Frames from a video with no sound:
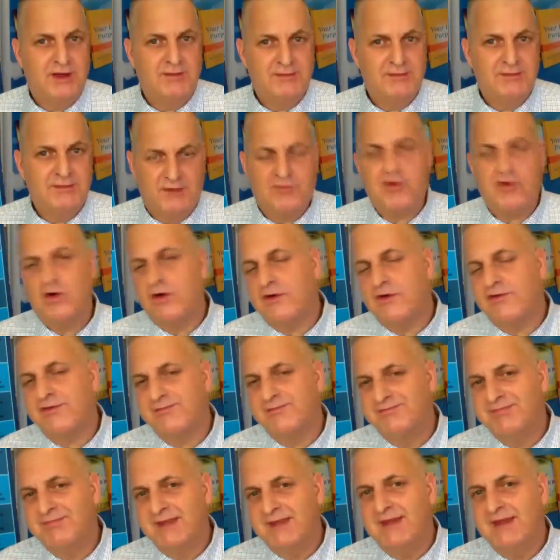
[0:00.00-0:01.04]
Now, of course,
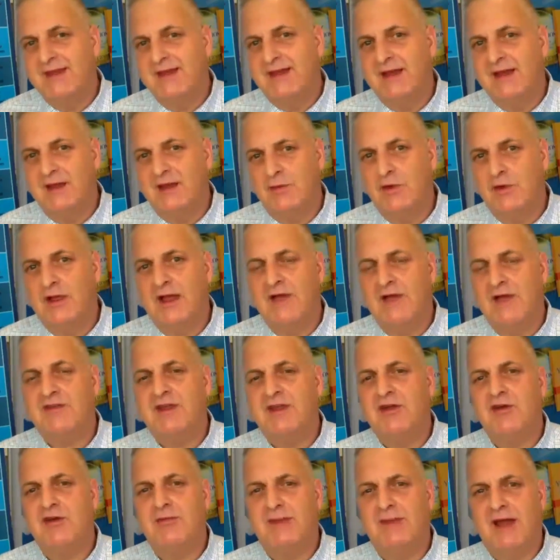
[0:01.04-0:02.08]
we'll have to
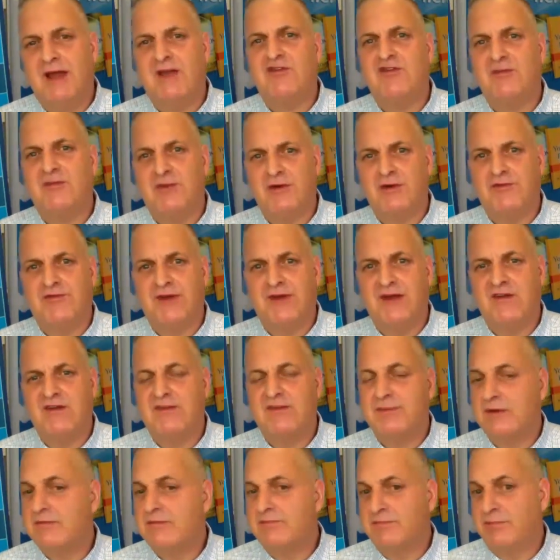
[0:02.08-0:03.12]
hear back from our friends,
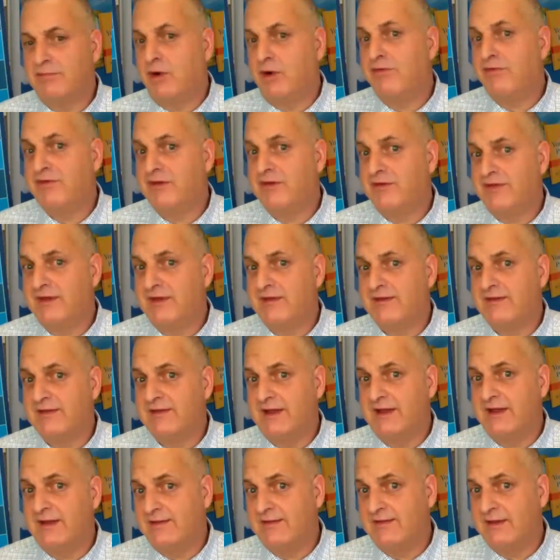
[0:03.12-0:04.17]
but both of these
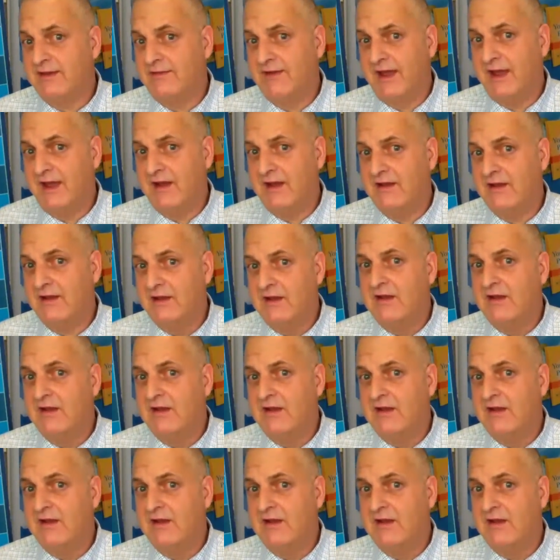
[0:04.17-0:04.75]
ladies have had